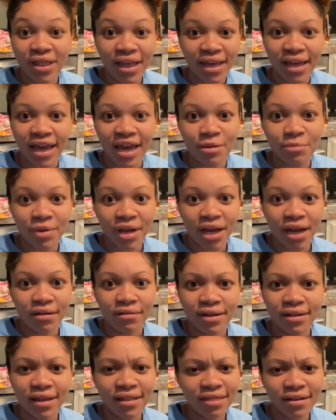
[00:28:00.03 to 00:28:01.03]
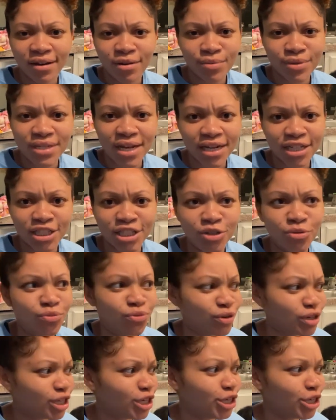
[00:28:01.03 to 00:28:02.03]
came down, and they thought it was actually
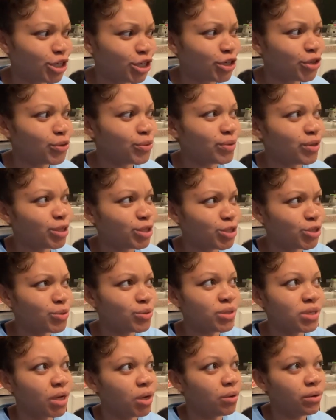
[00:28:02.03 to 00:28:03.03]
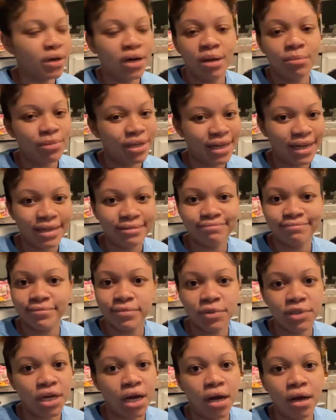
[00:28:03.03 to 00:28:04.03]
really cute, the two-tone. And I'm like,
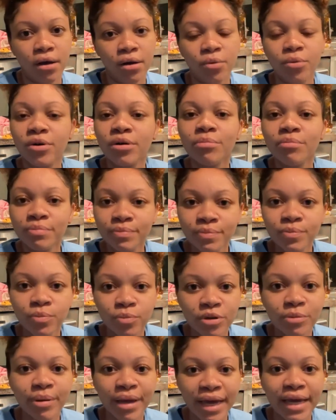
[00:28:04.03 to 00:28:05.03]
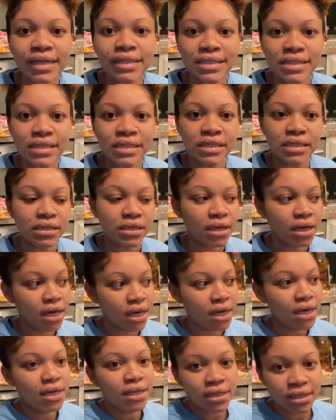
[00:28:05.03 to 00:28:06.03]
no, we're painting
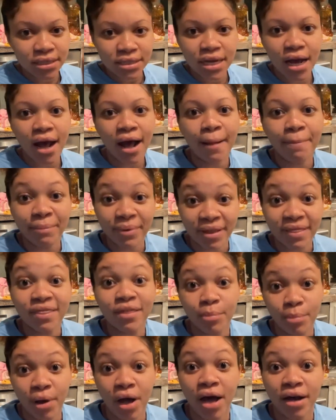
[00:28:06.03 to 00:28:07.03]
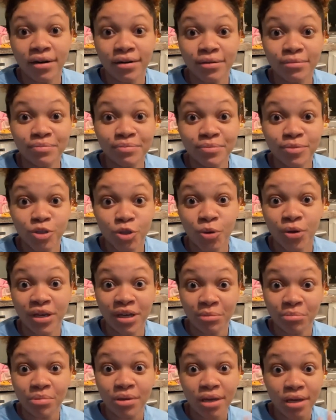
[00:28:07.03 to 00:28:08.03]
the top and the bottom so it
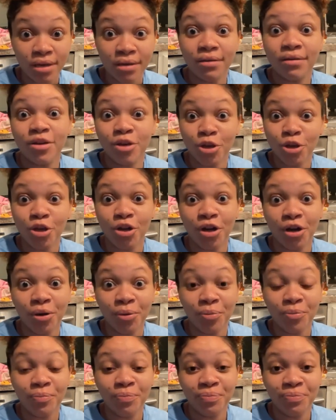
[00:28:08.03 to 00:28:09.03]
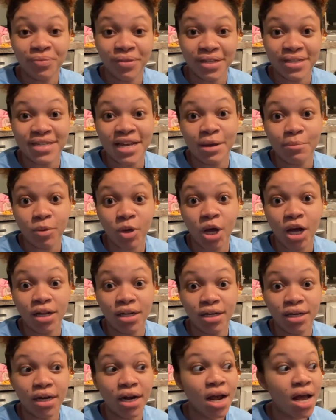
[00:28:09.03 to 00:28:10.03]
can be, you know, the same
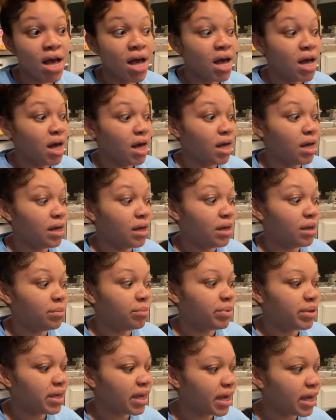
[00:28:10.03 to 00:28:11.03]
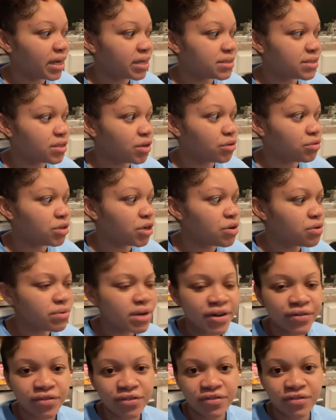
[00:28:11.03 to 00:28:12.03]
color. But yeah, so don't
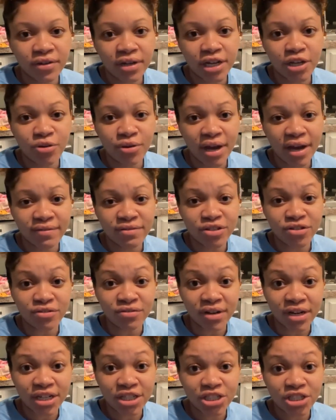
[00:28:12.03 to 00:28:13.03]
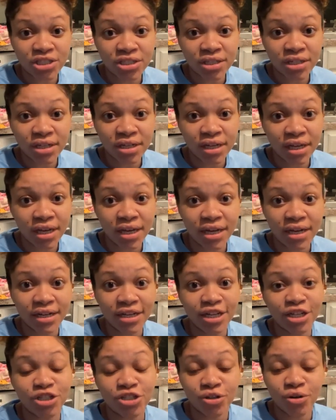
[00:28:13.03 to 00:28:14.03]
ever feel like you have to rush and
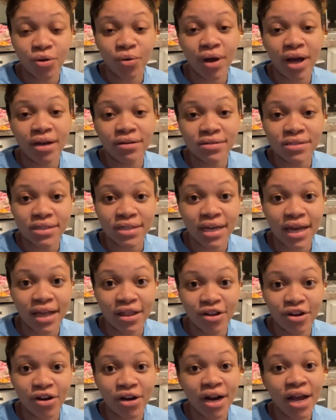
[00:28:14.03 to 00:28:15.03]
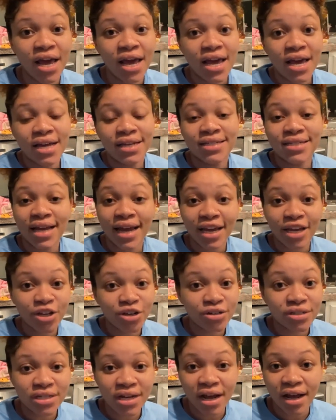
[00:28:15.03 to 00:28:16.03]
get your whole house together. Take your
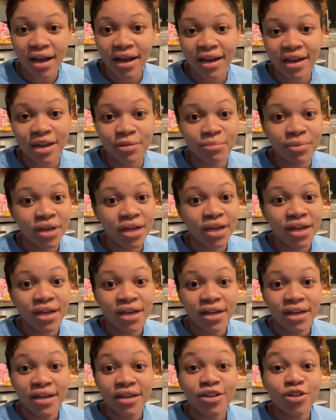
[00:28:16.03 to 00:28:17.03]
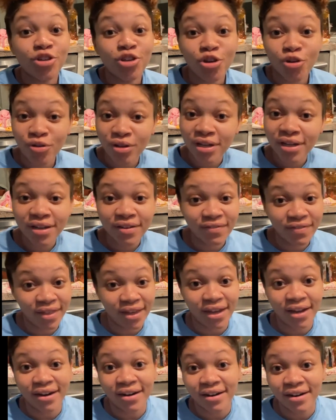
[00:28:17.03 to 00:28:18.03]
time. You live
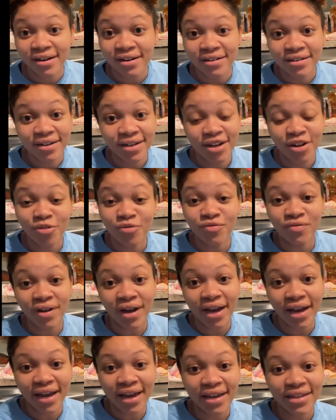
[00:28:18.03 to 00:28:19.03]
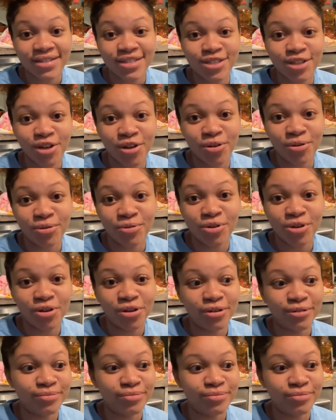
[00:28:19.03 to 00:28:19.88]
there, right? So, you know,